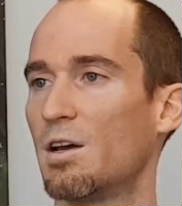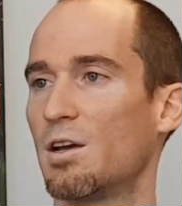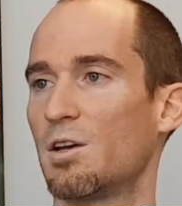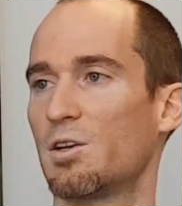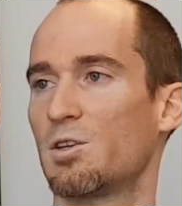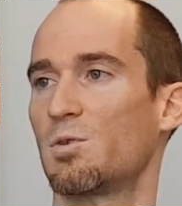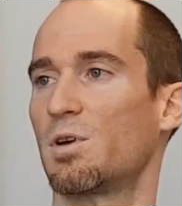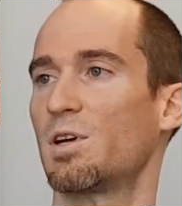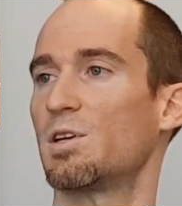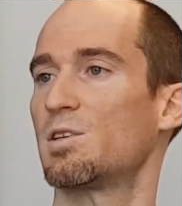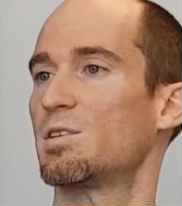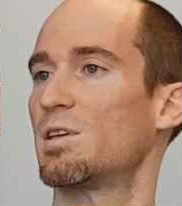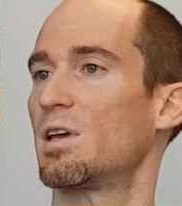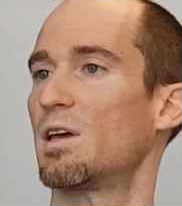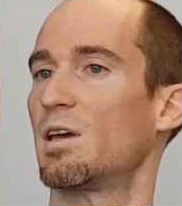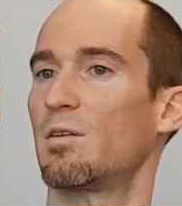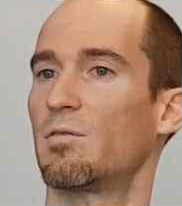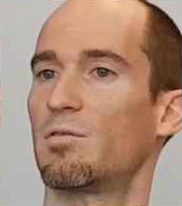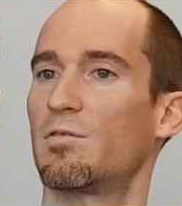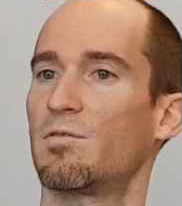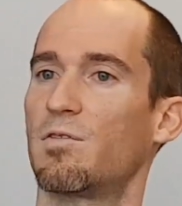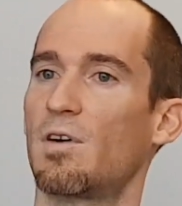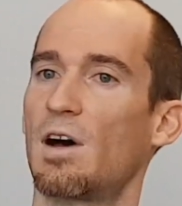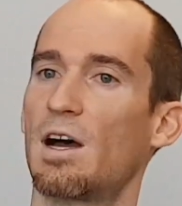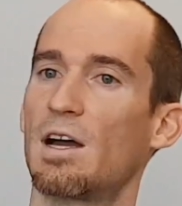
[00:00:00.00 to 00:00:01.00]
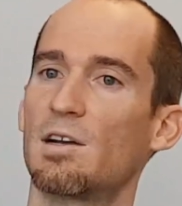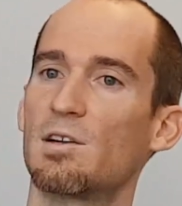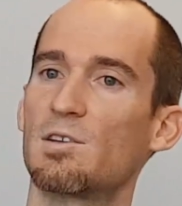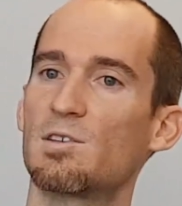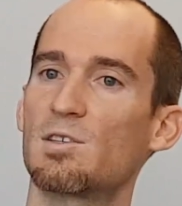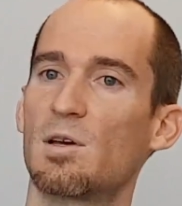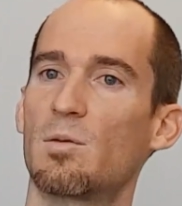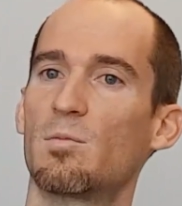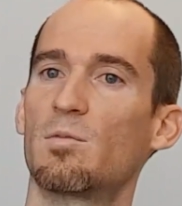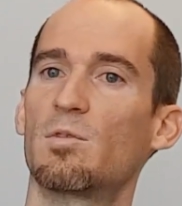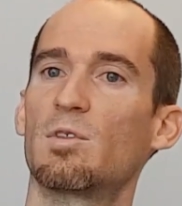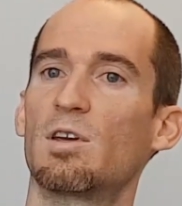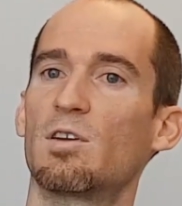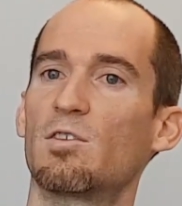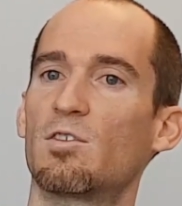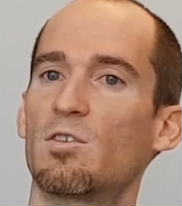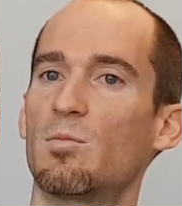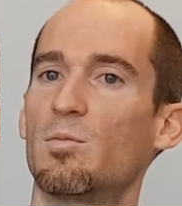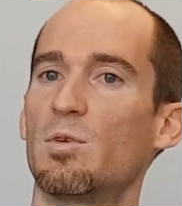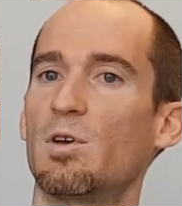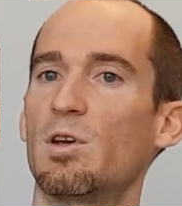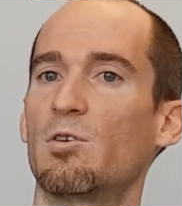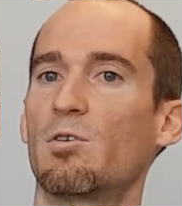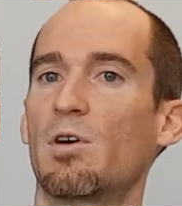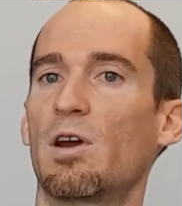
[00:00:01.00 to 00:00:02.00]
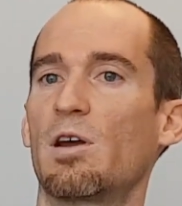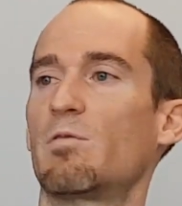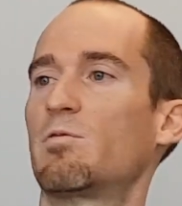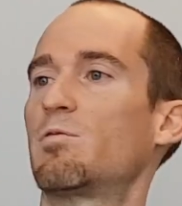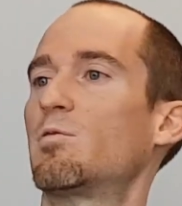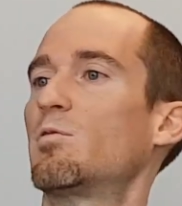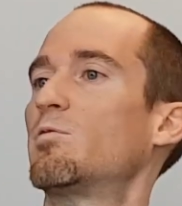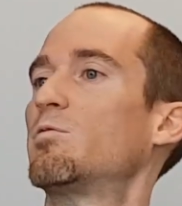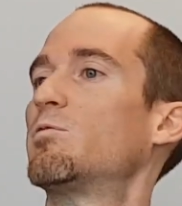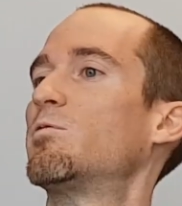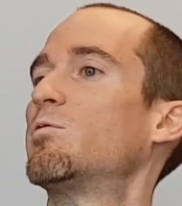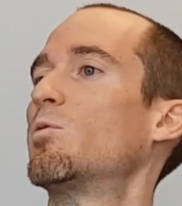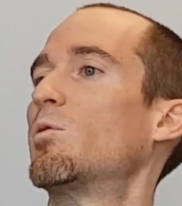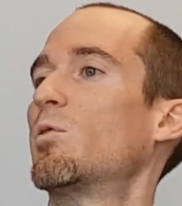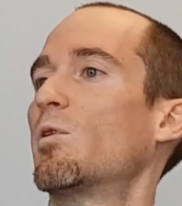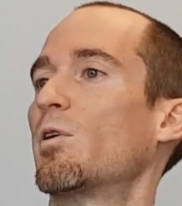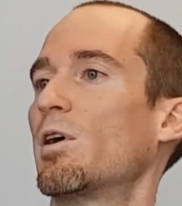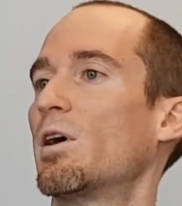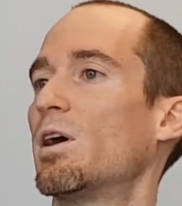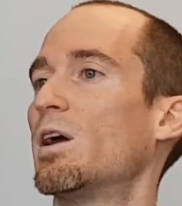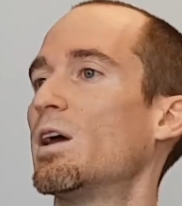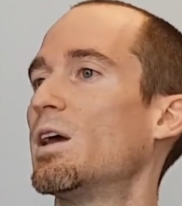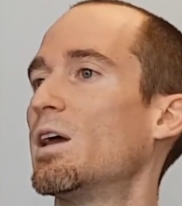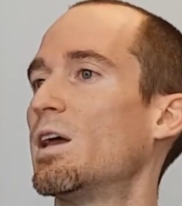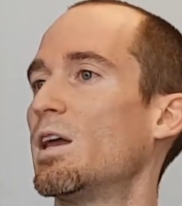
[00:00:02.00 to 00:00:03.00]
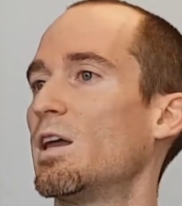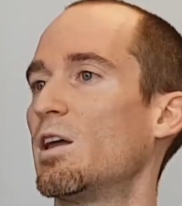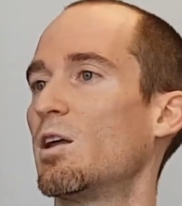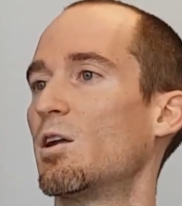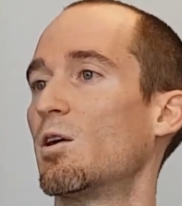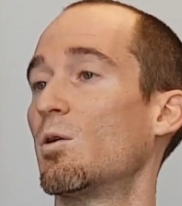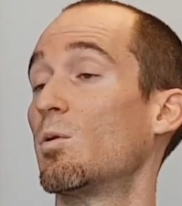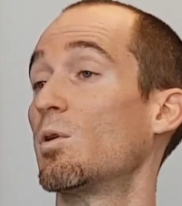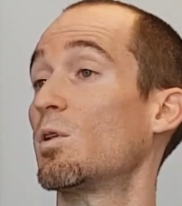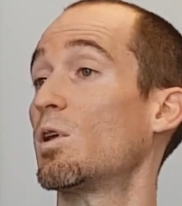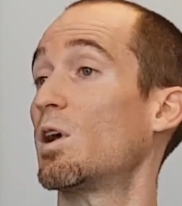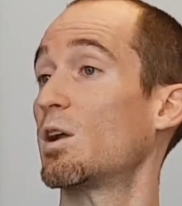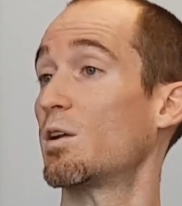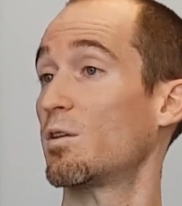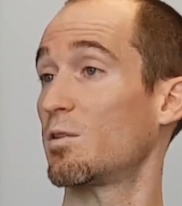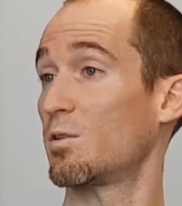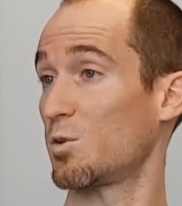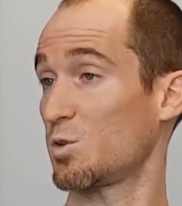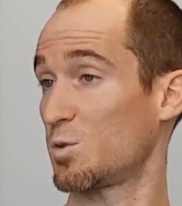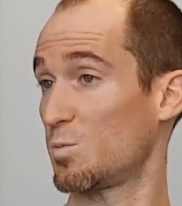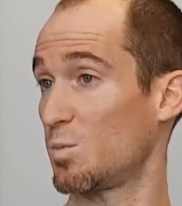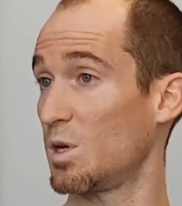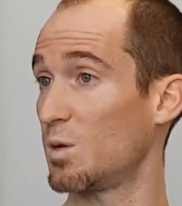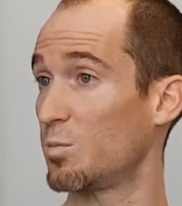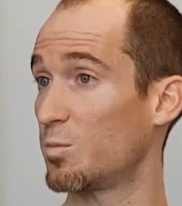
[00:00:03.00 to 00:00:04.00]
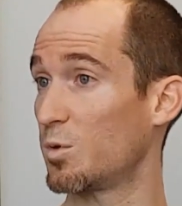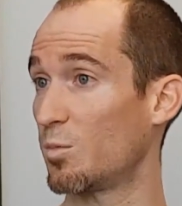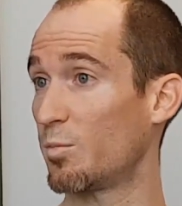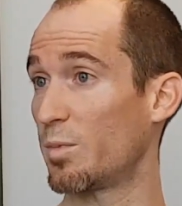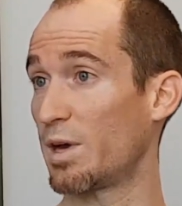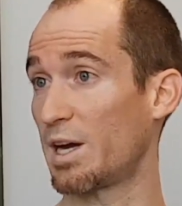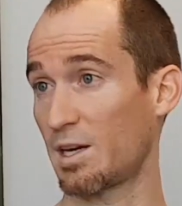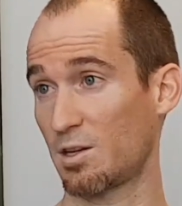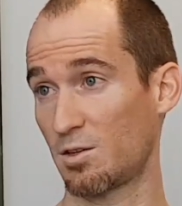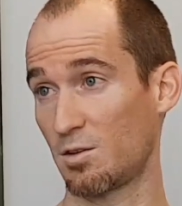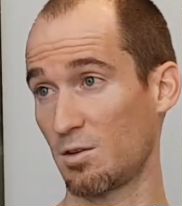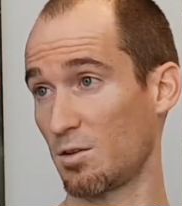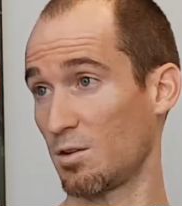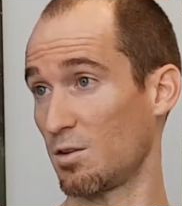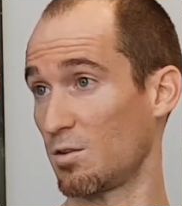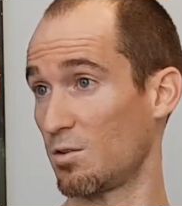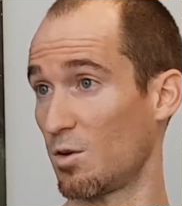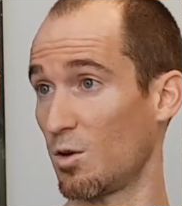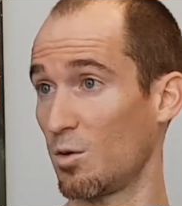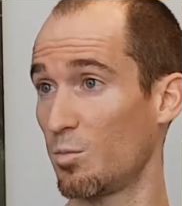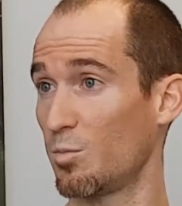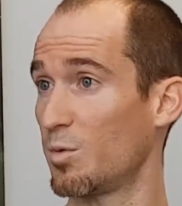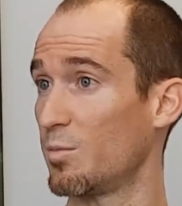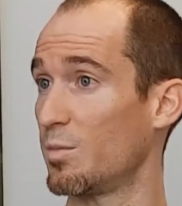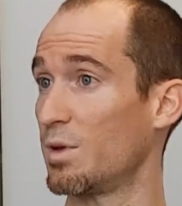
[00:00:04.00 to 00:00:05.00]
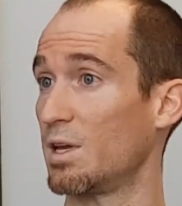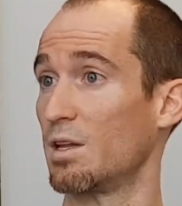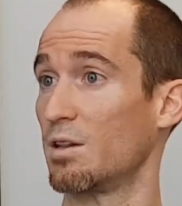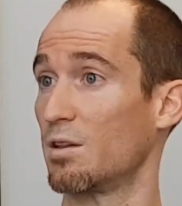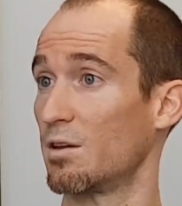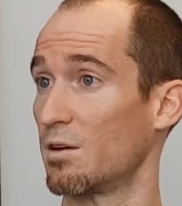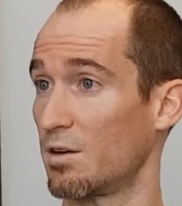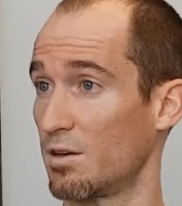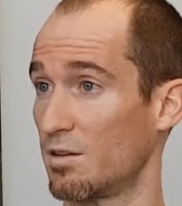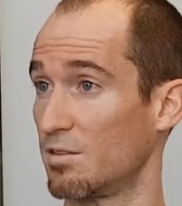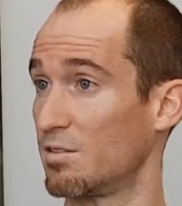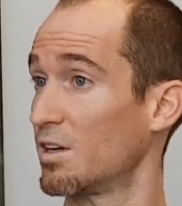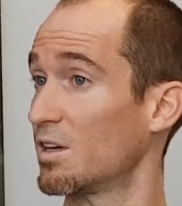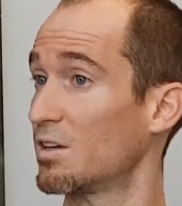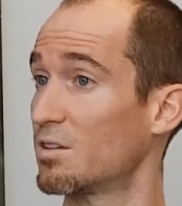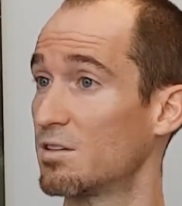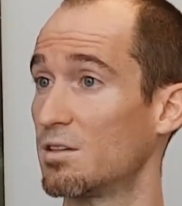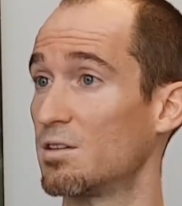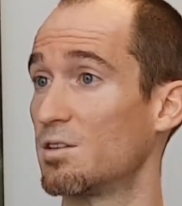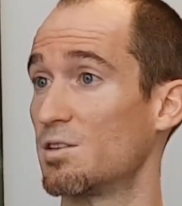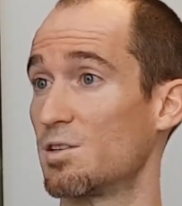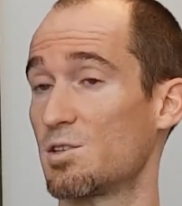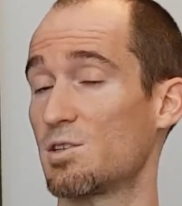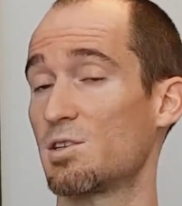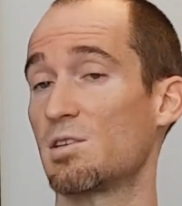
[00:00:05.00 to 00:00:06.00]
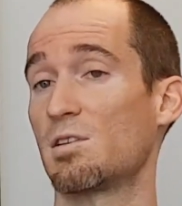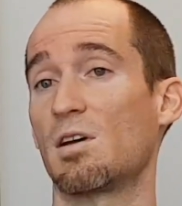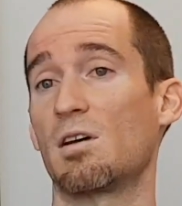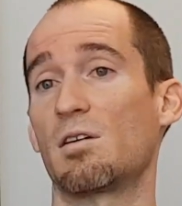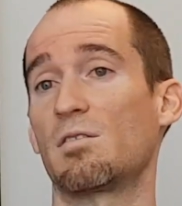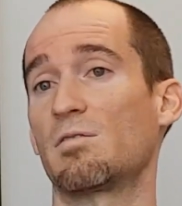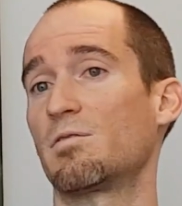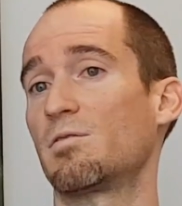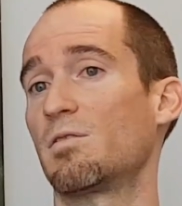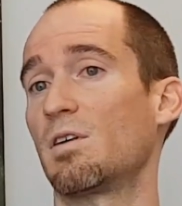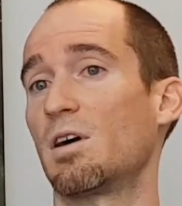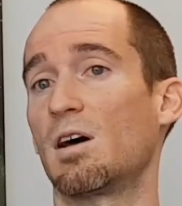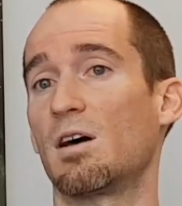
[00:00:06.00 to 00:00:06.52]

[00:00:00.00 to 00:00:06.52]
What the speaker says: So I say, find something to be grateful for. You know, a lot of those people, back to the dopamine, they're addicted to stuff.